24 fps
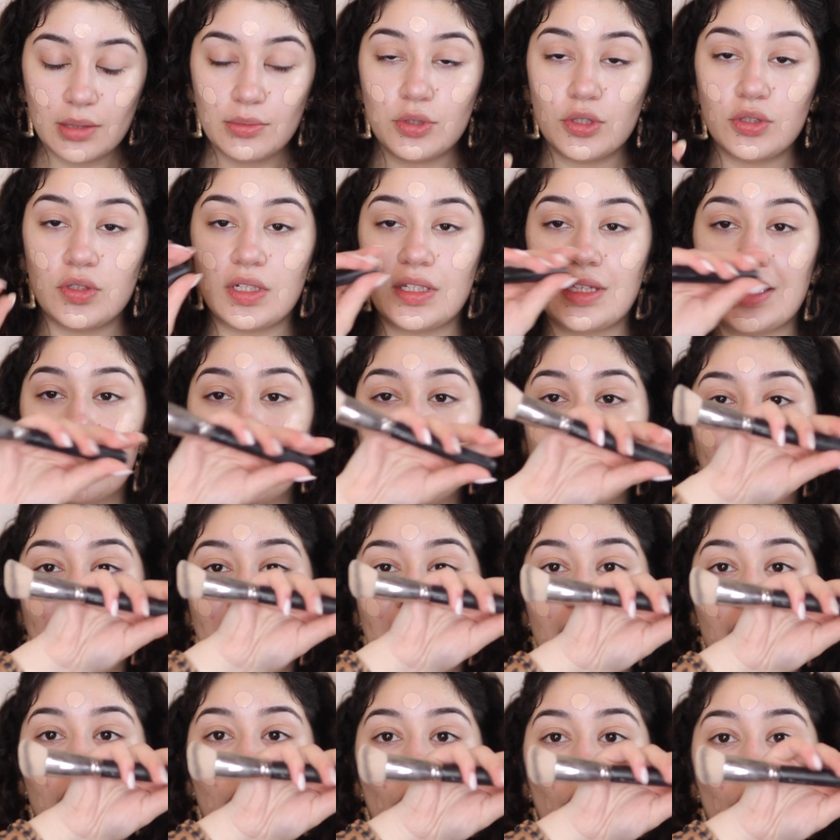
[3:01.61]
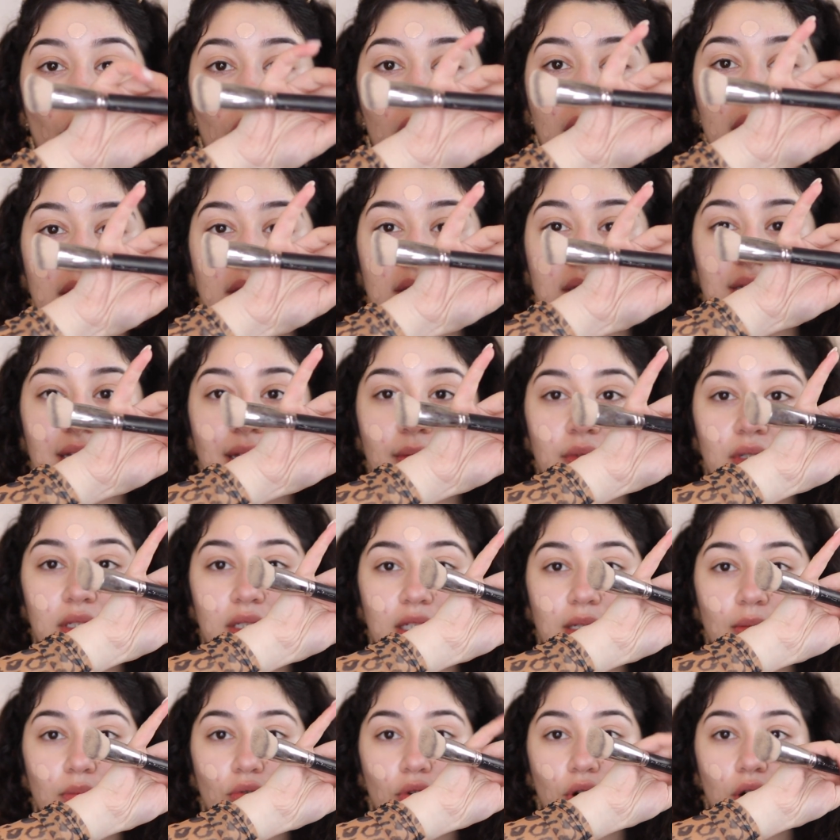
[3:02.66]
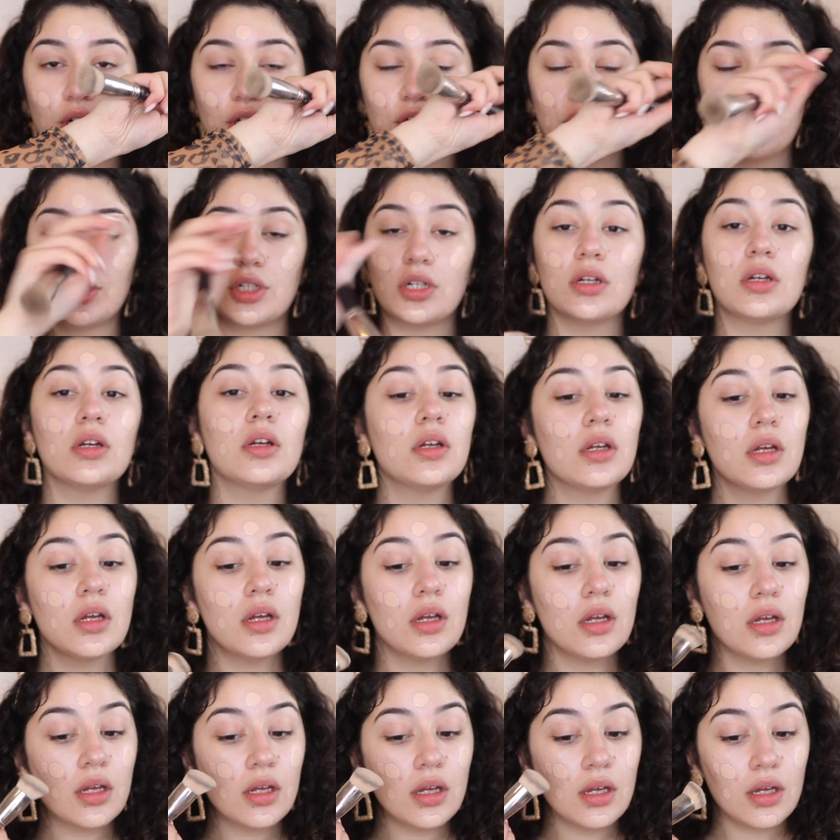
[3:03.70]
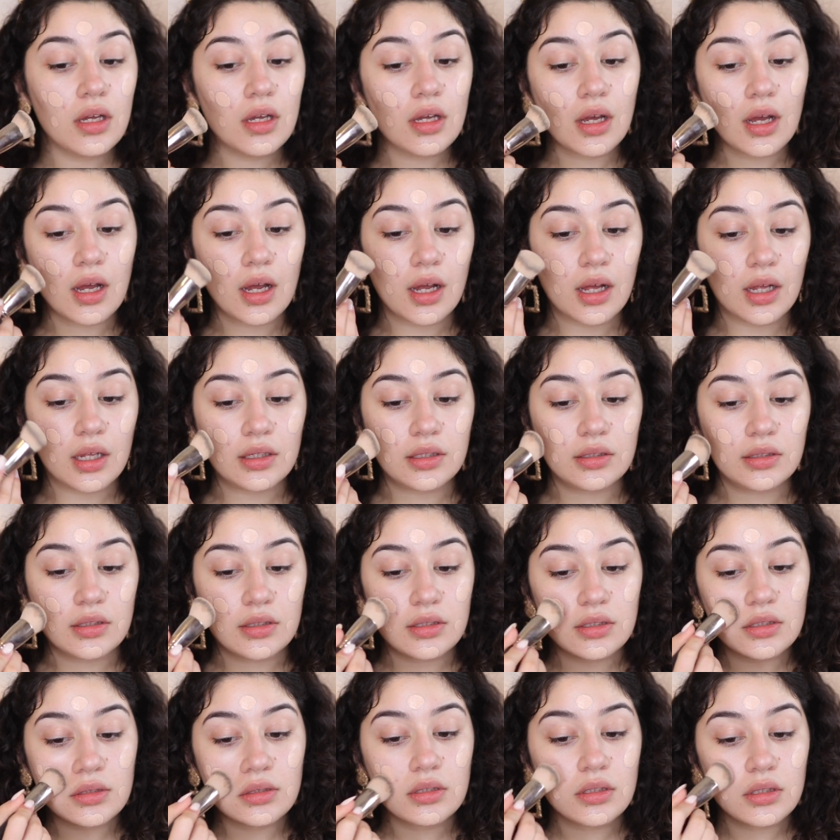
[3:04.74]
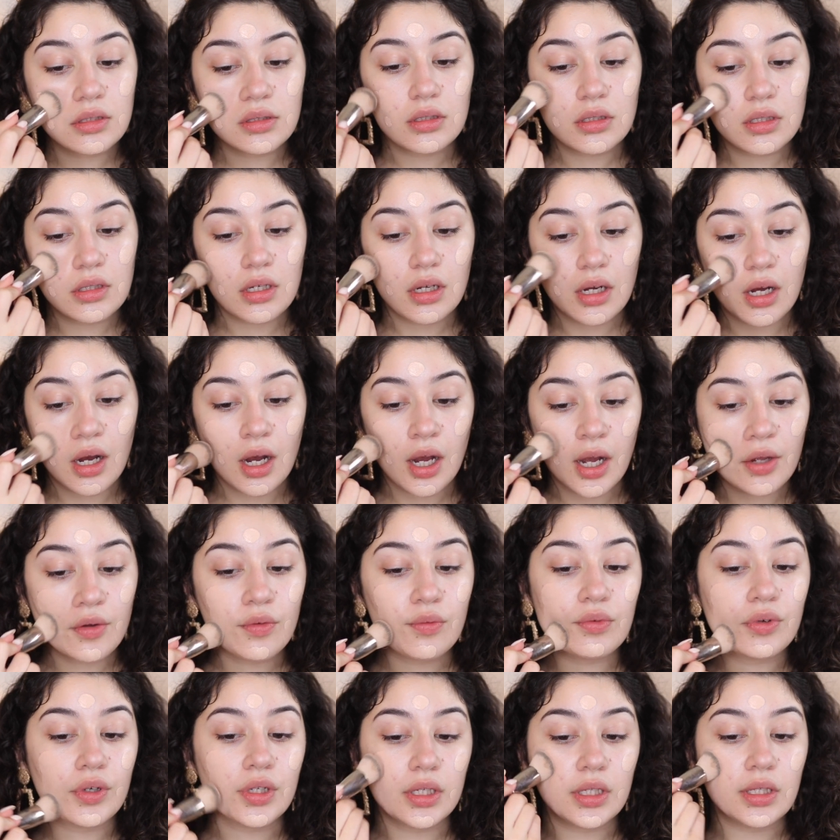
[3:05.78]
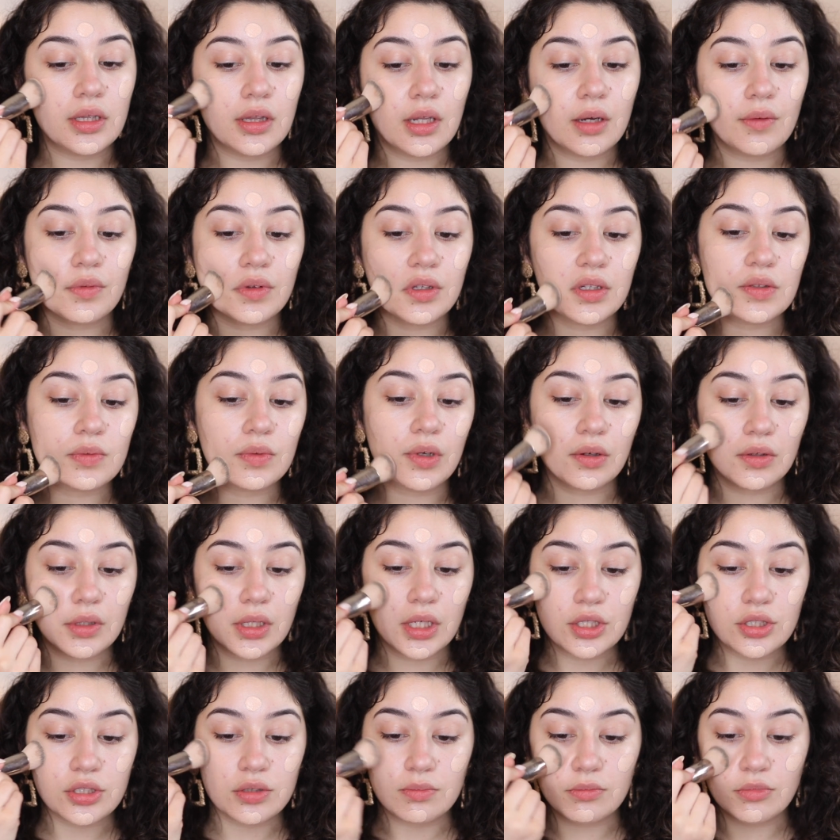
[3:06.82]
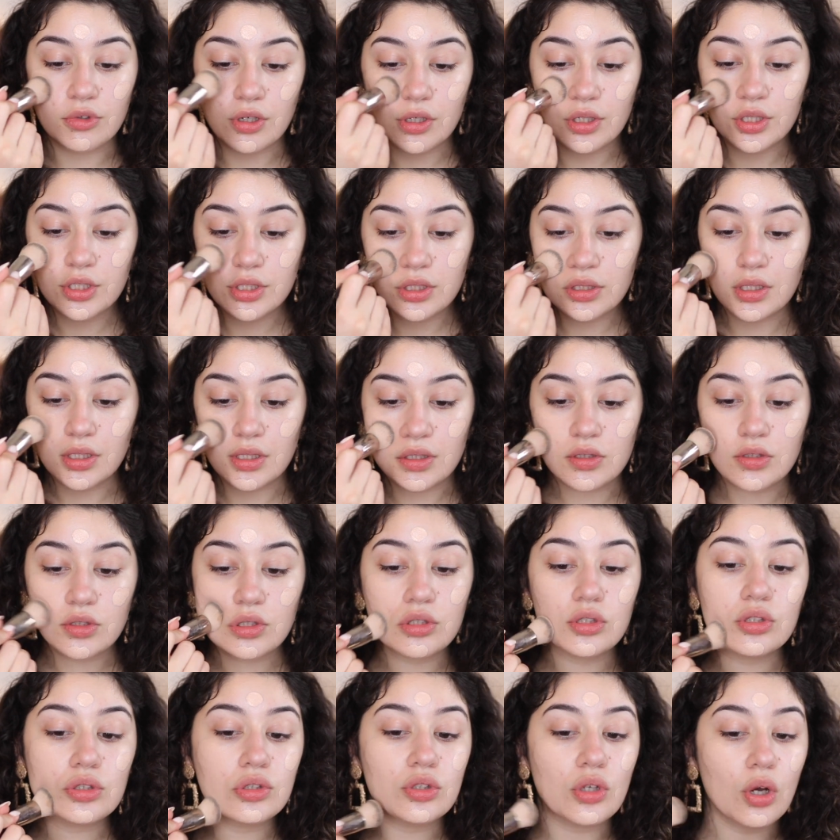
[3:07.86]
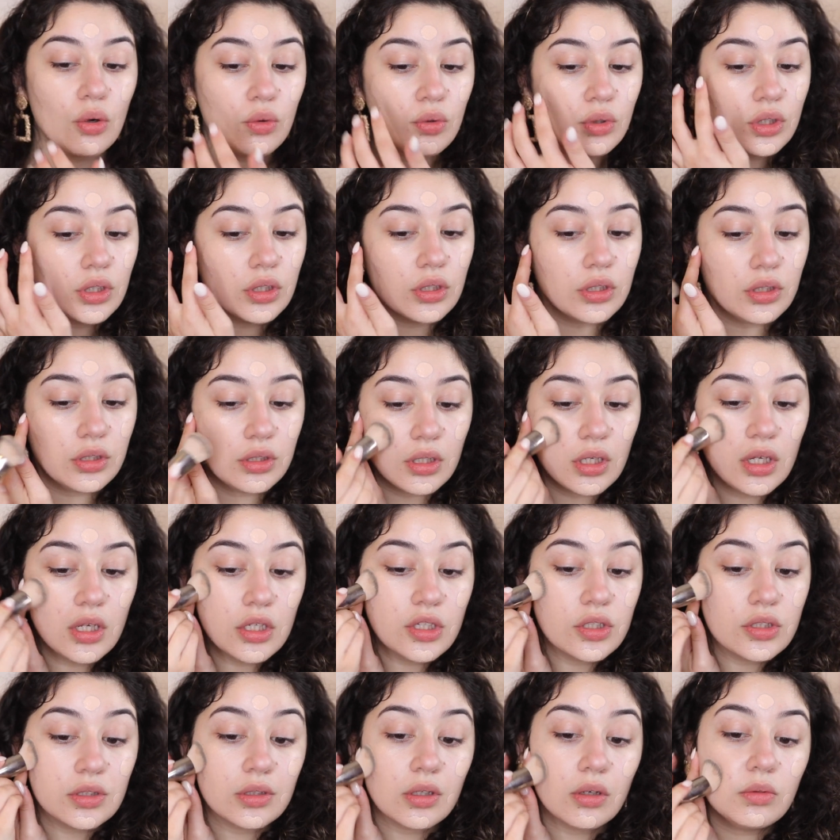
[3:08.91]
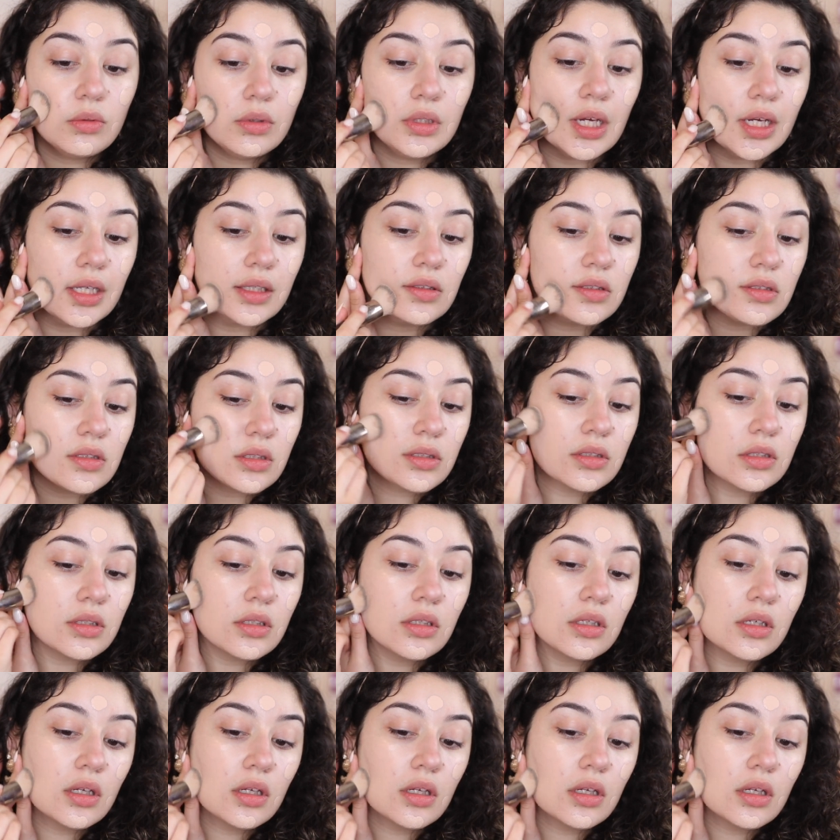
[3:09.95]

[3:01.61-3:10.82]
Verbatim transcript: I'm using the MAC 170 brush, and I freaking love this foundation brush. It's so good, so dense,